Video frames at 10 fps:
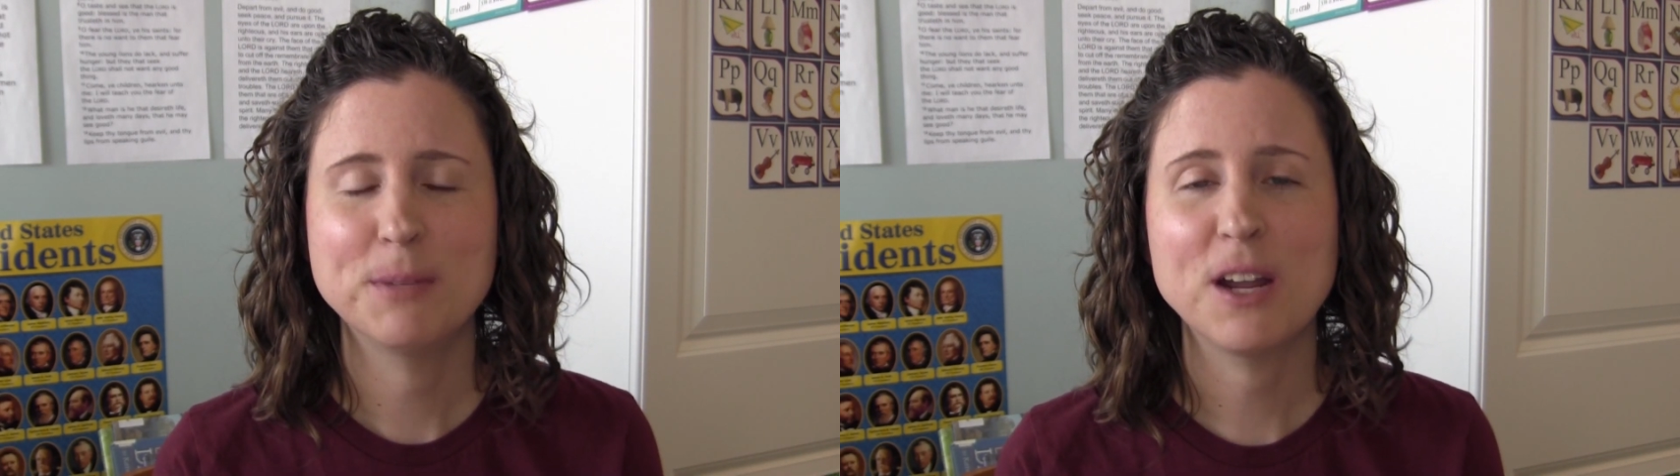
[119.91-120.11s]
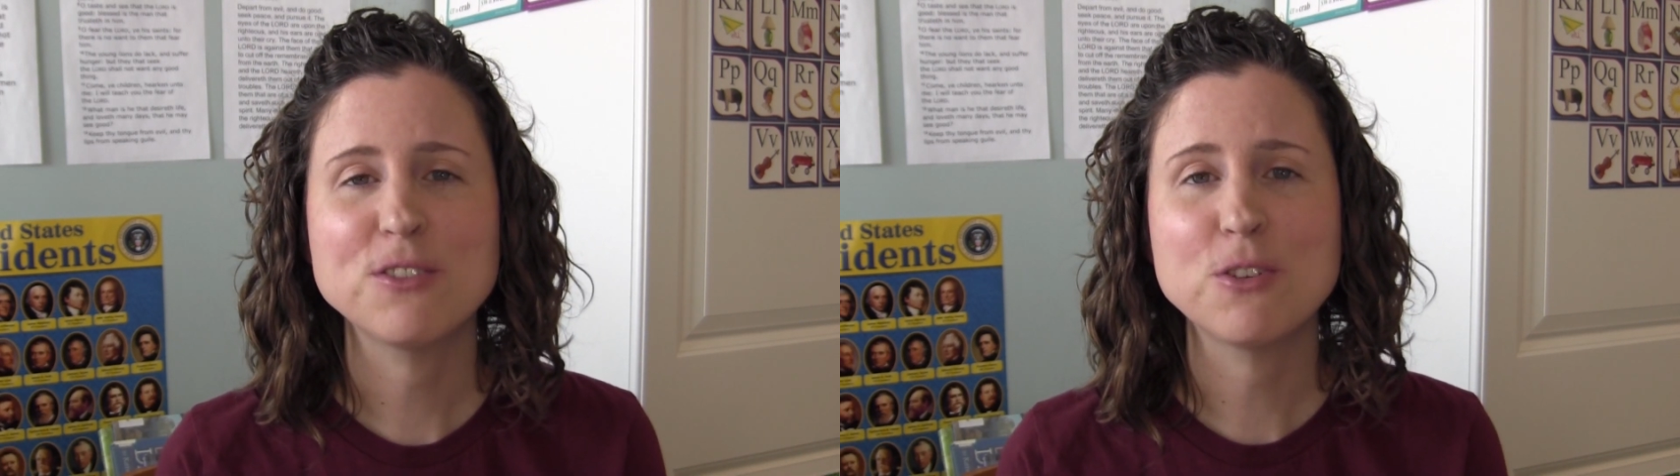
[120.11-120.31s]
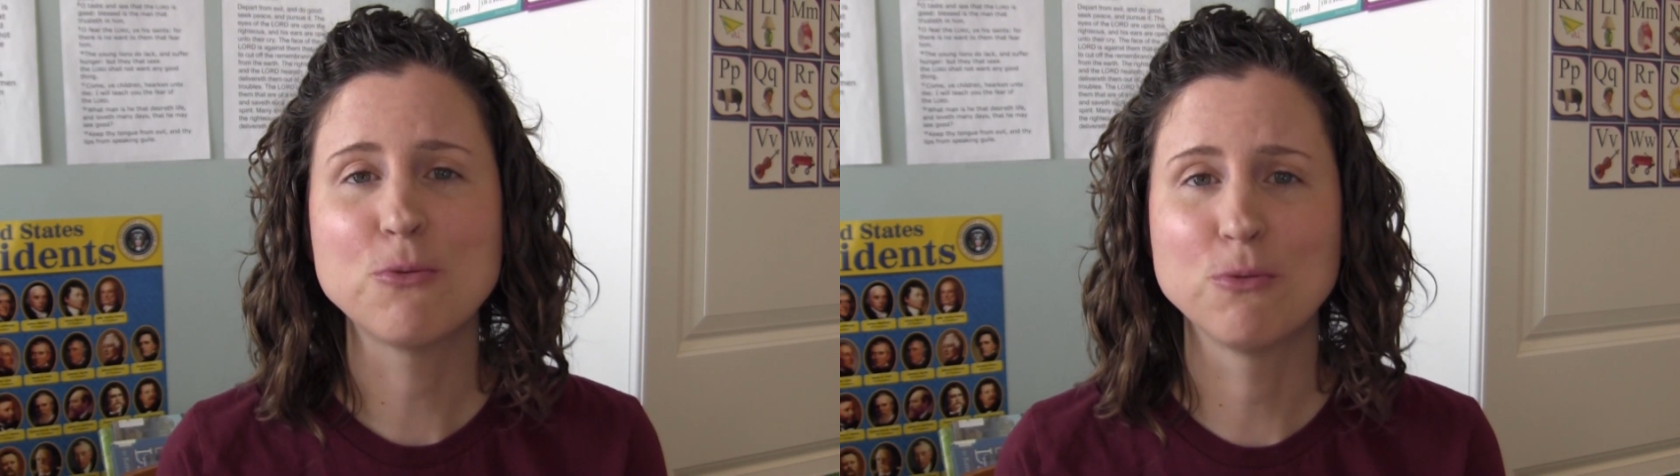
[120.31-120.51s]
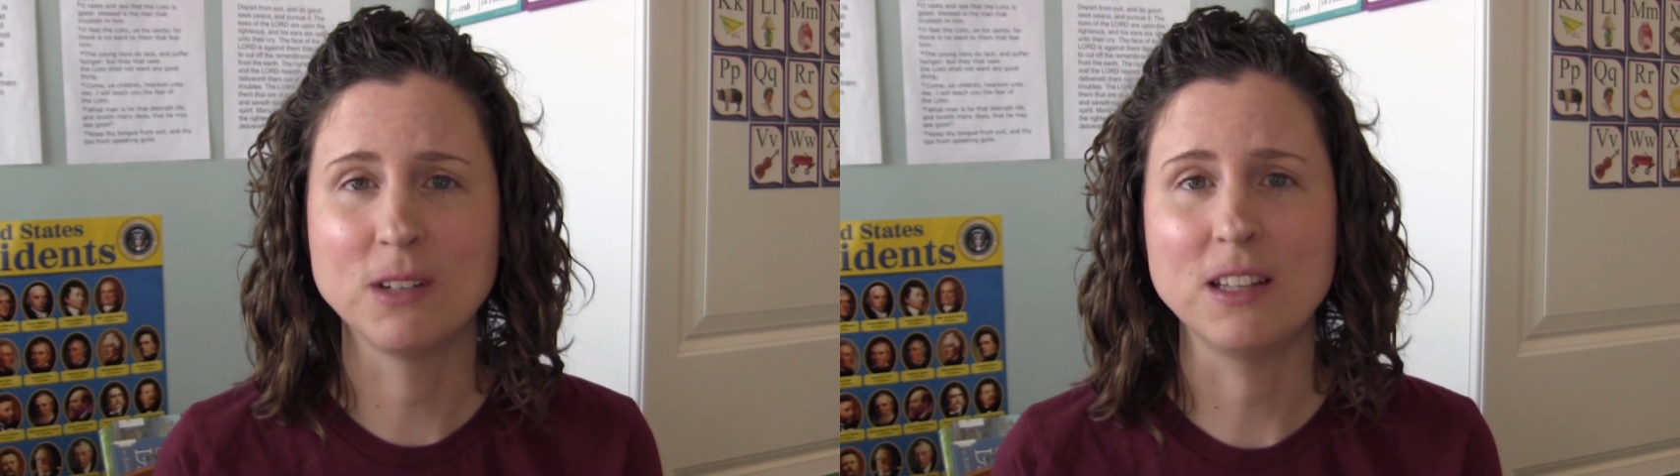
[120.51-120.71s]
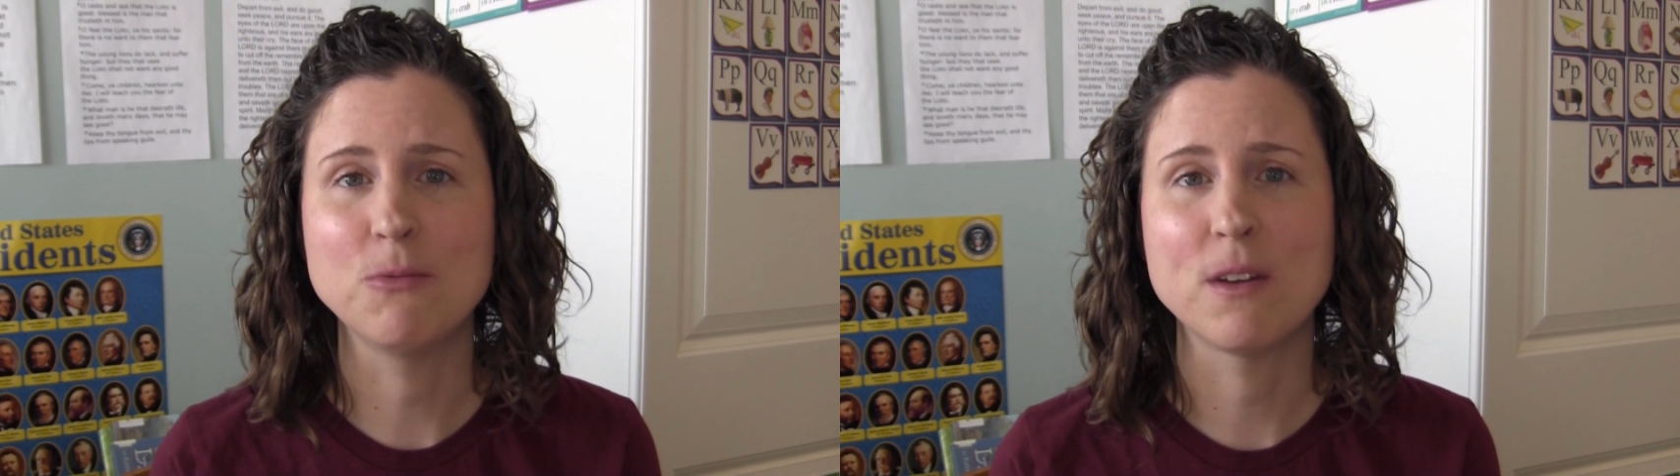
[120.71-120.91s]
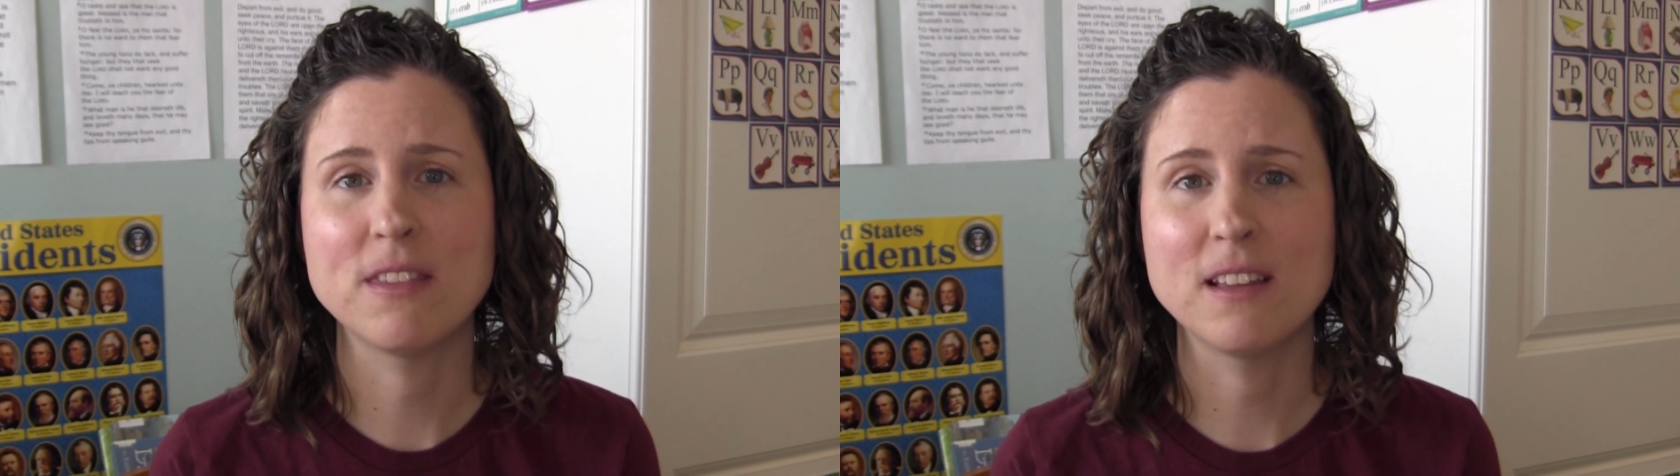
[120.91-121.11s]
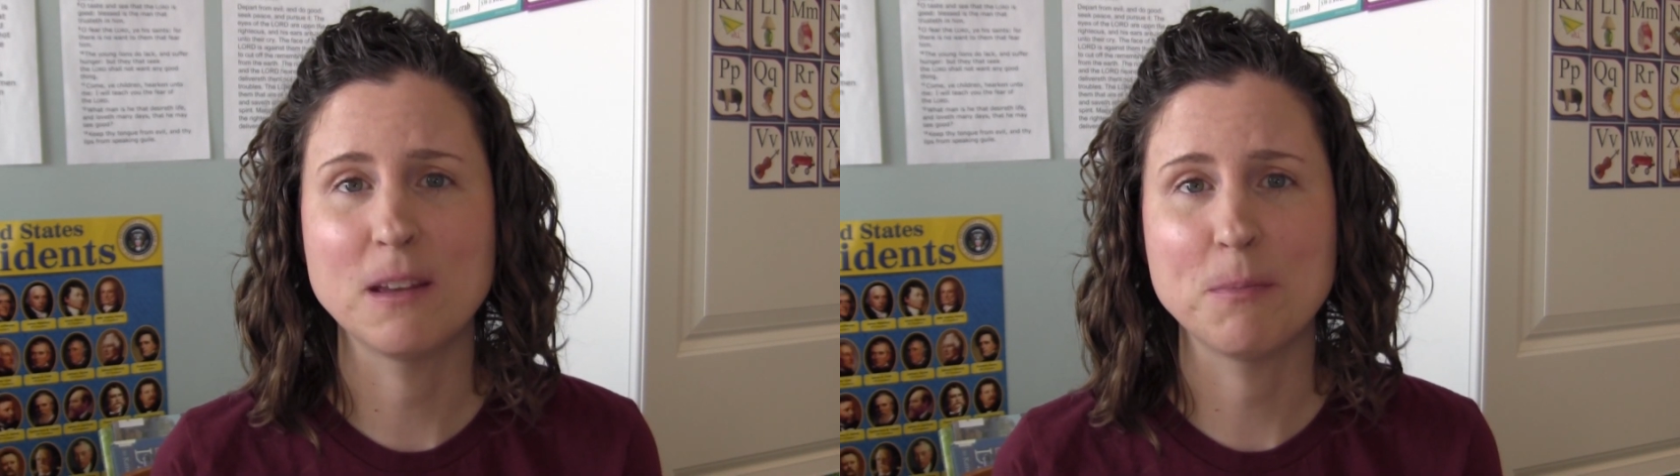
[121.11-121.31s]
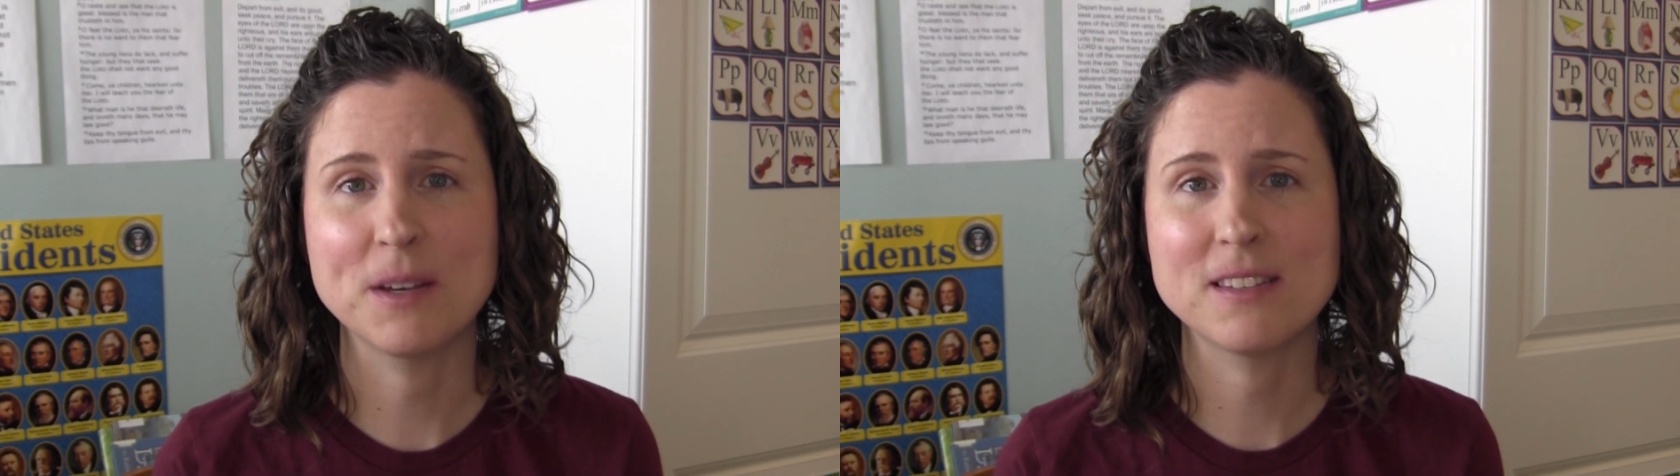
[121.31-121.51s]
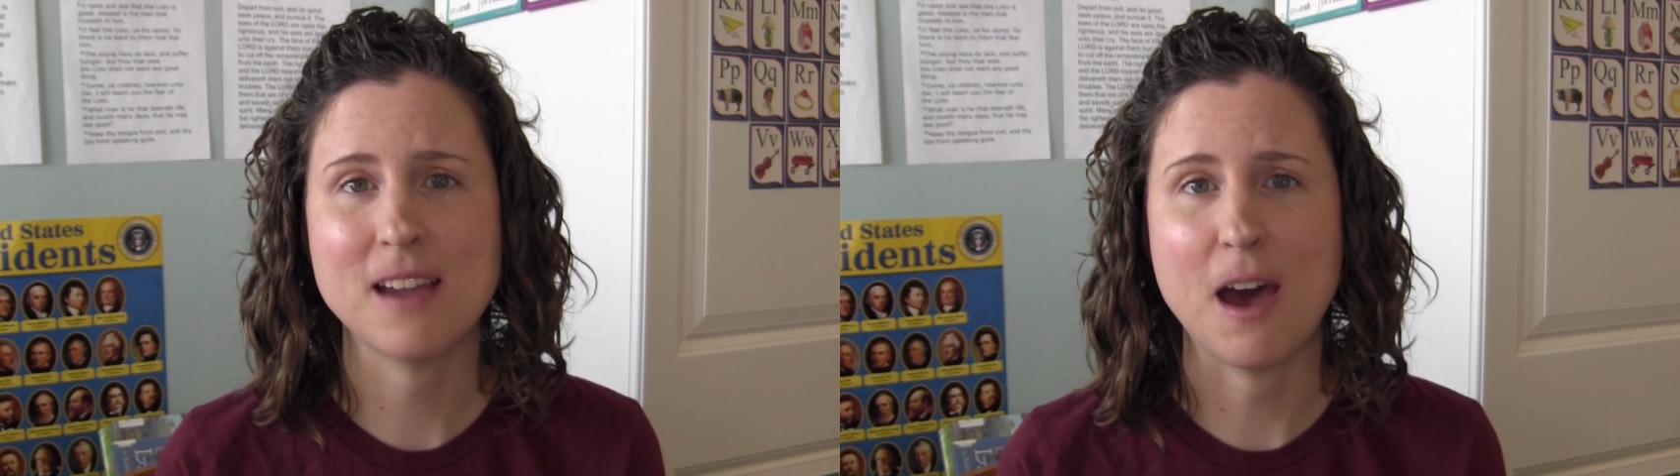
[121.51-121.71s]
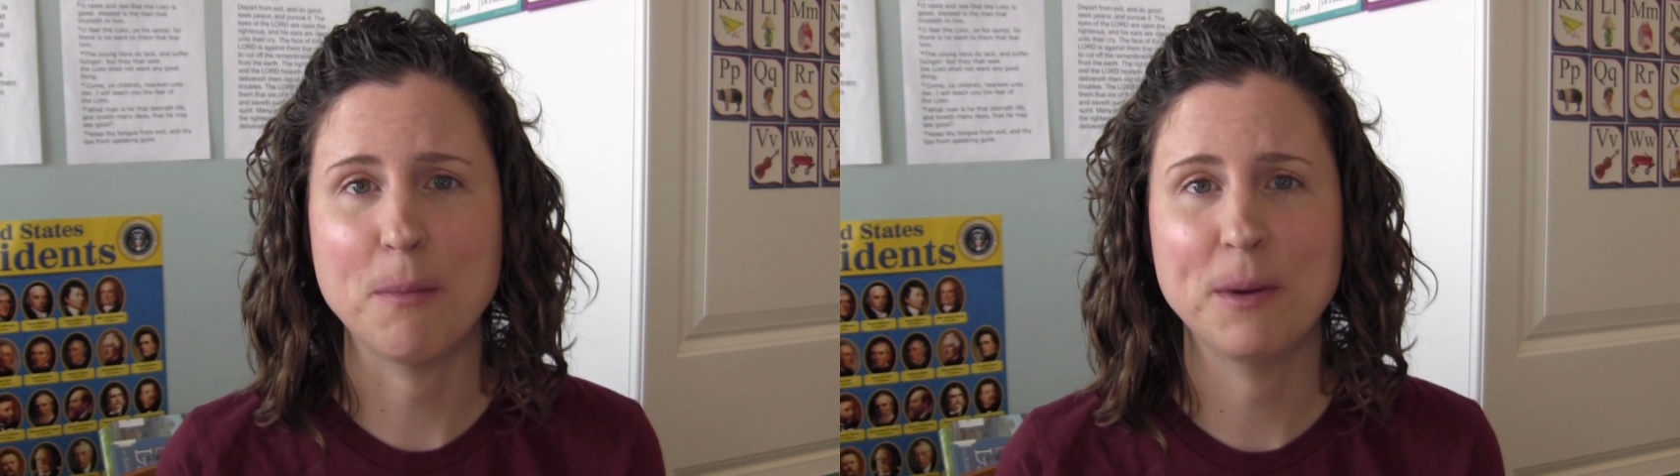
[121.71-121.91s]
but I also really want the Olympics
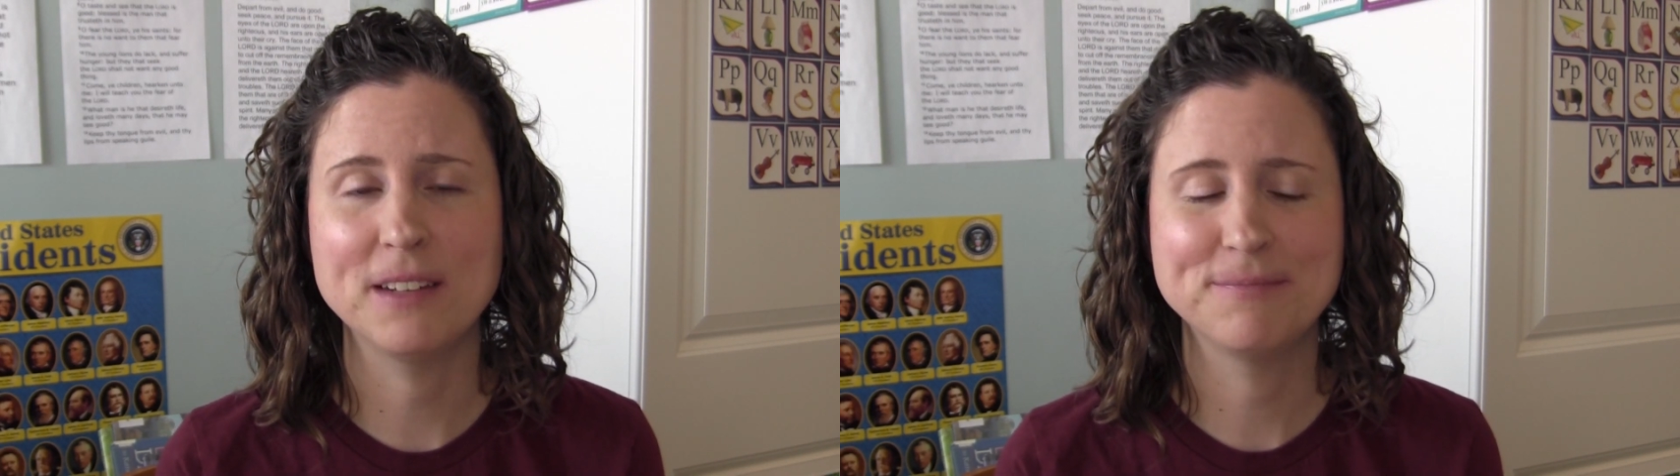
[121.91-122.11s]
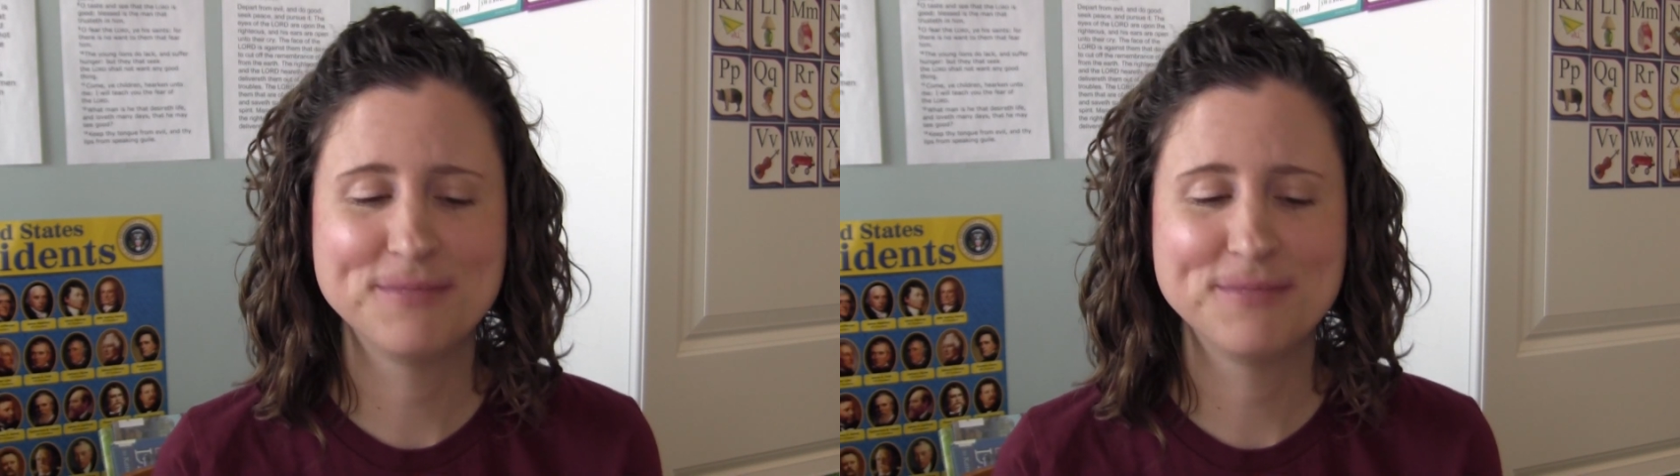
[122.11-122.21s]
to happen.